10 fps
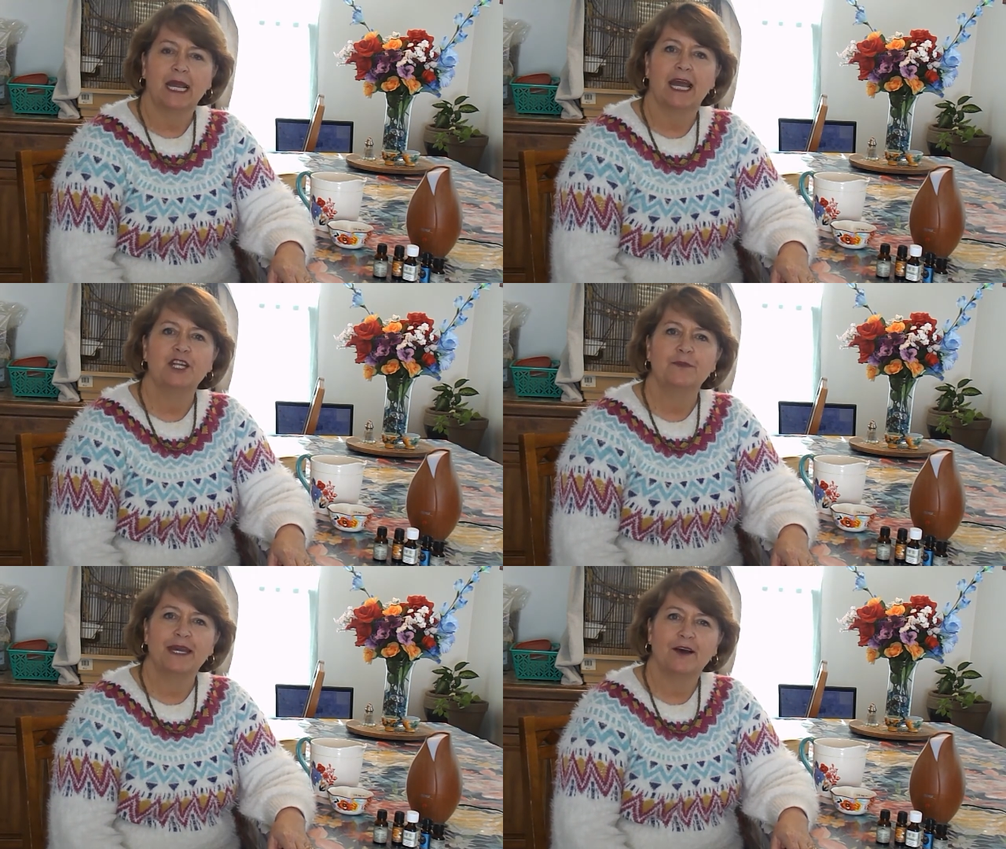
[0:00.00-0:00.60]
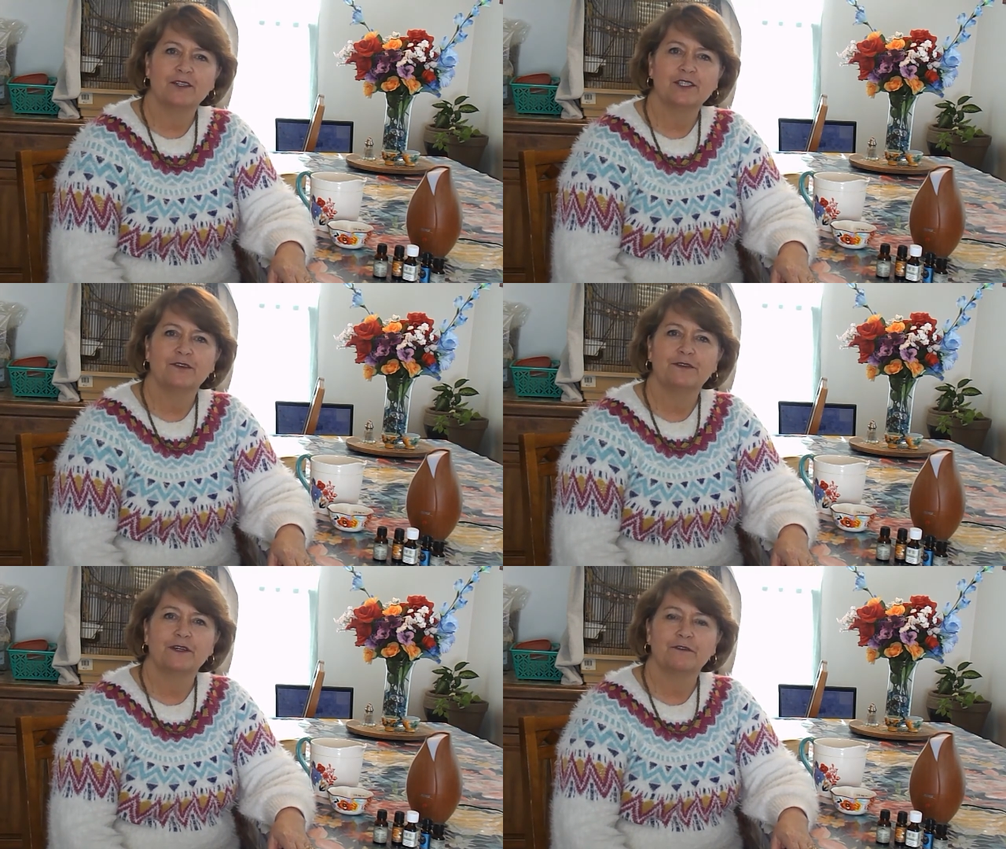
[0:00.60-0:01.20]
And you may also
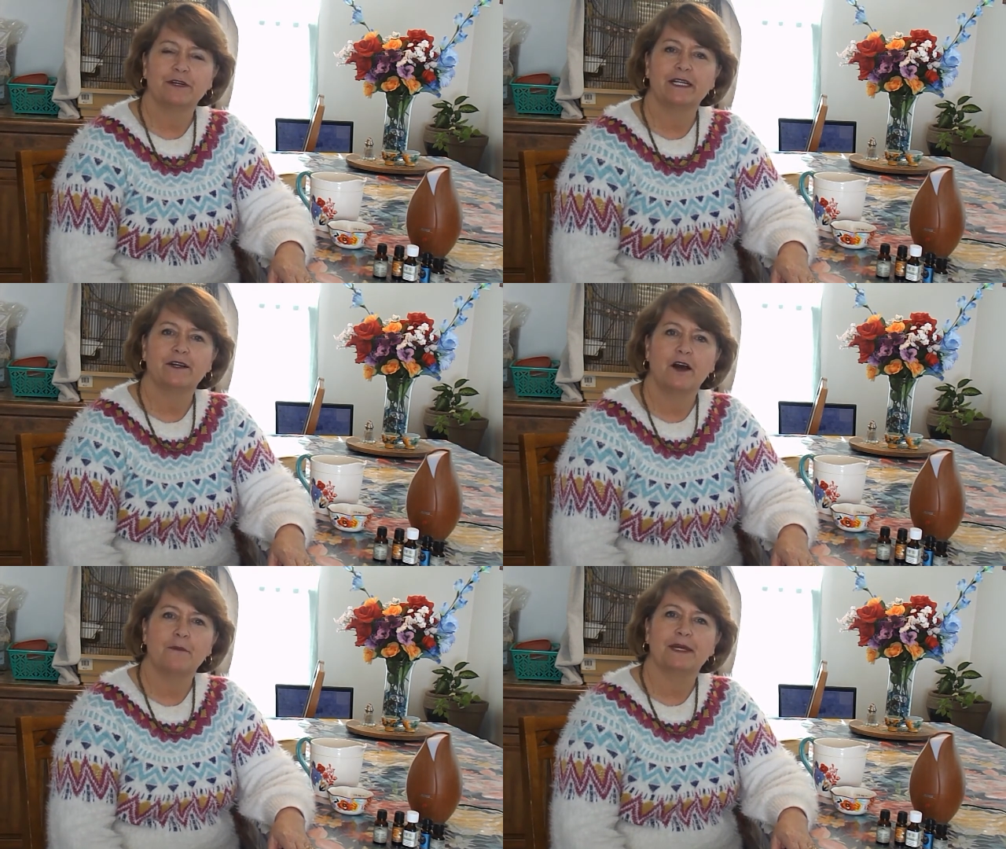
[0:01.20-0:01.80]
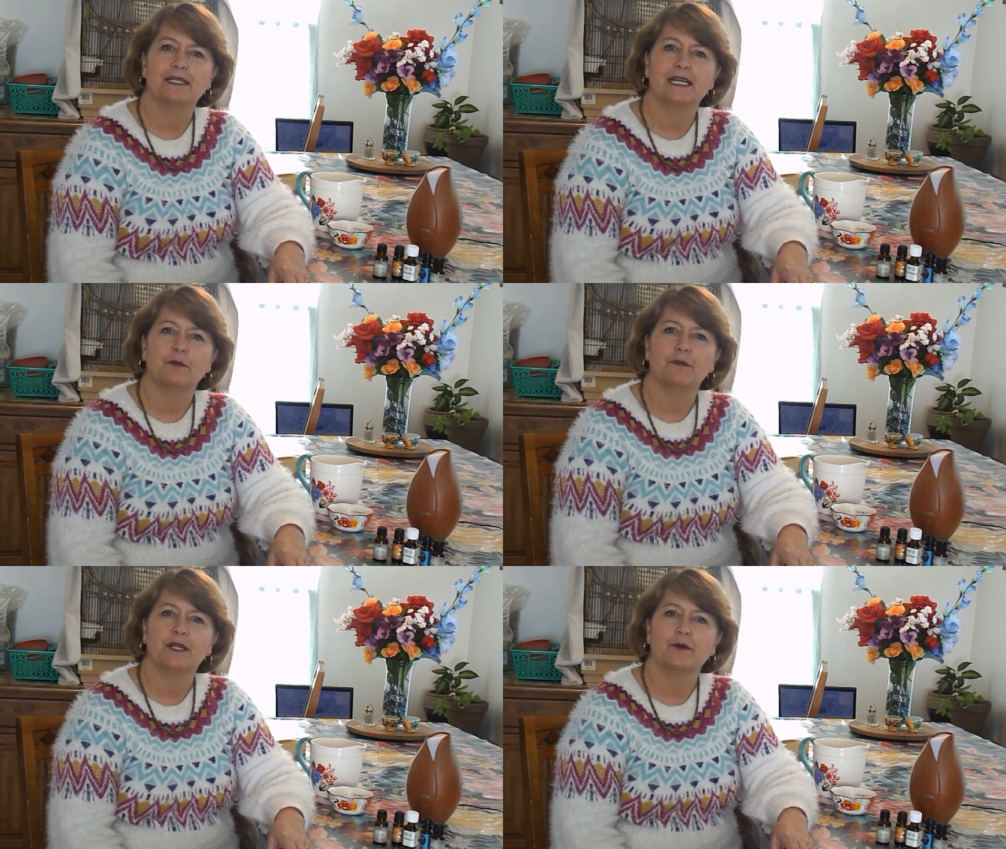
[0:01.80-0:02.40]
feel free to comment
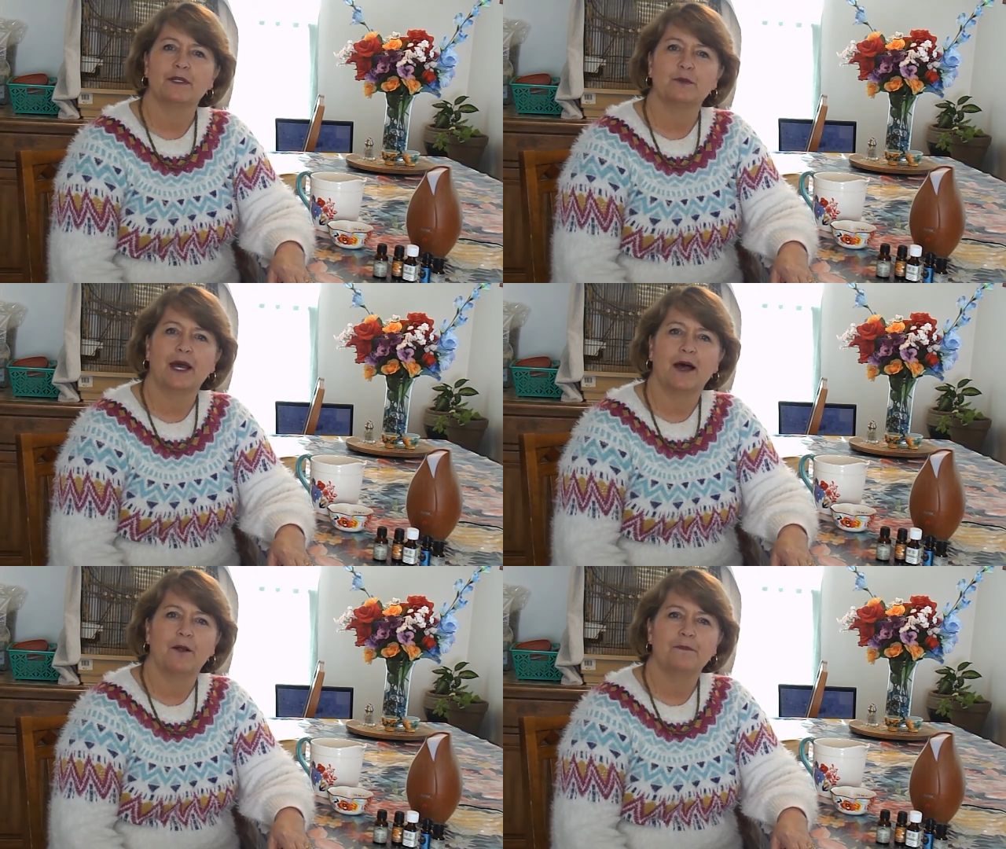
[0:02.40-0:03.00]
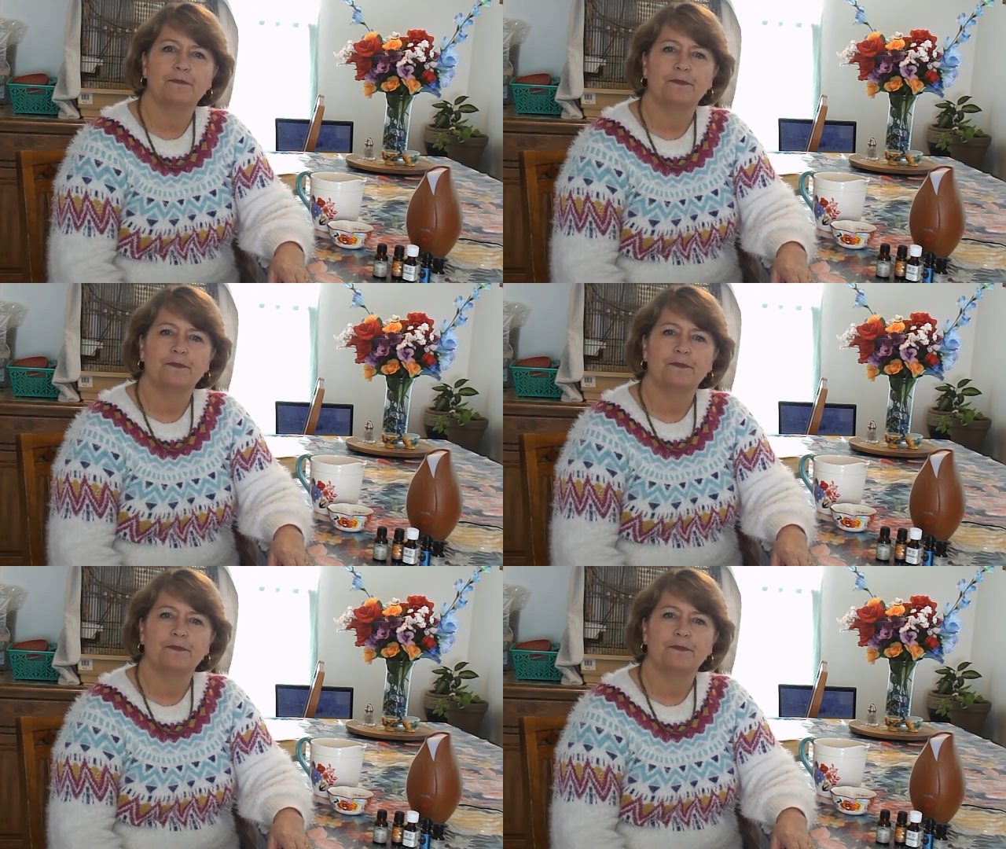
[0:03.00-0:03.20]
down below as well.